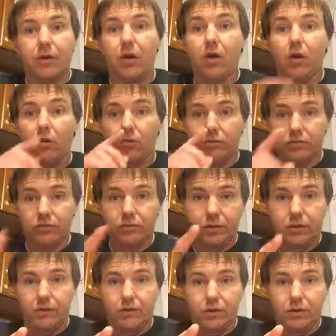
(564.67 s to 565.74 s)
Oh,
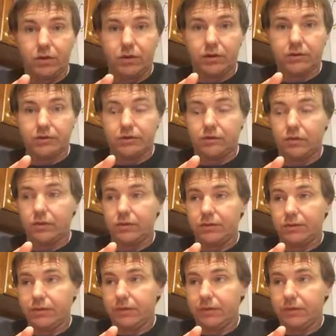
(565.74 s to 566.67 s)
and one last one,